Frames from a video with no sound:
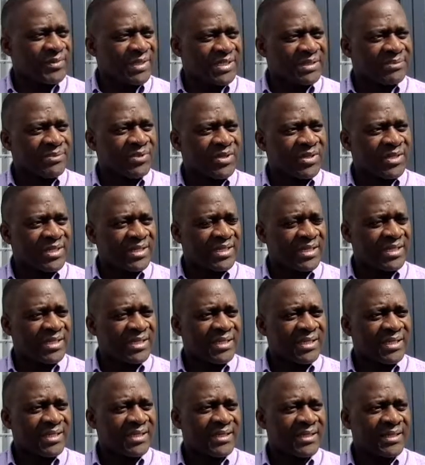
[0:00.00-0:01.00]
metabolic
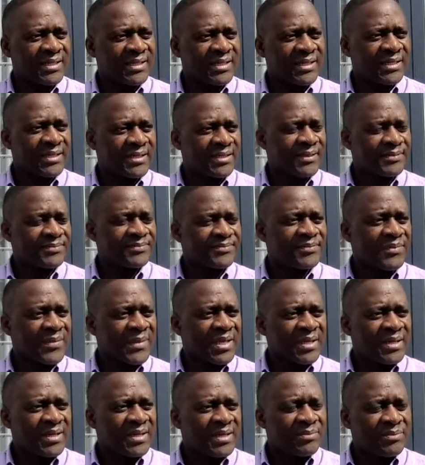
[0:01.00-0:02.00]
uh, um,
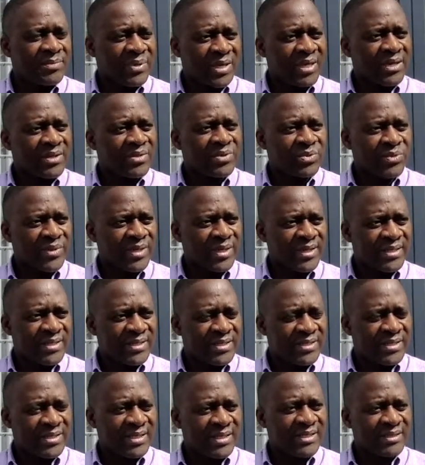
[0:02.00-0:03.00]

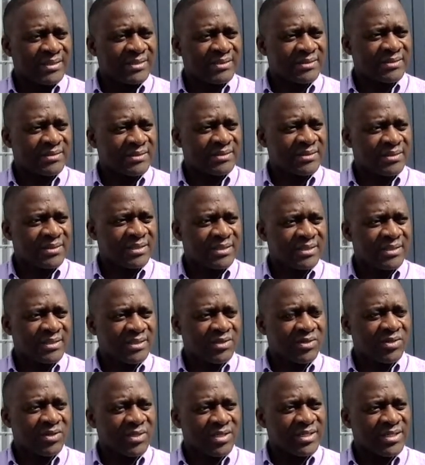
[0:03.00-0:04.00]
pathways that the
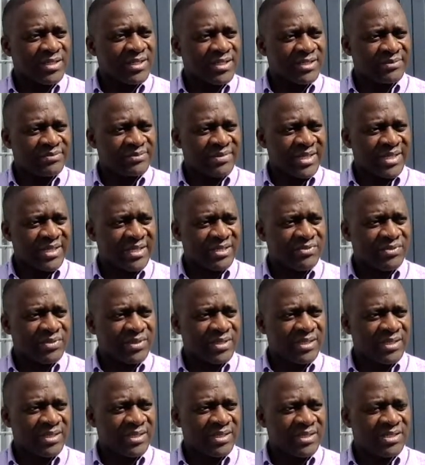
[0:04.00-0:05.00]
organism takes
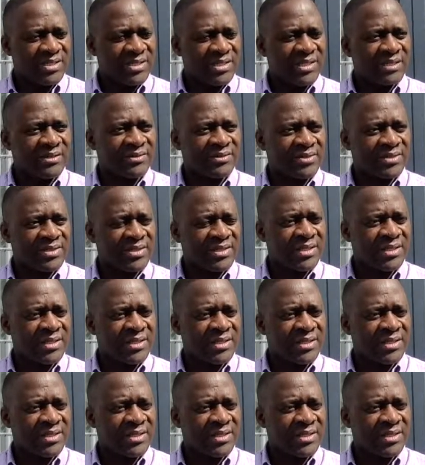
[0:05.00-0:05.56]
within these cells,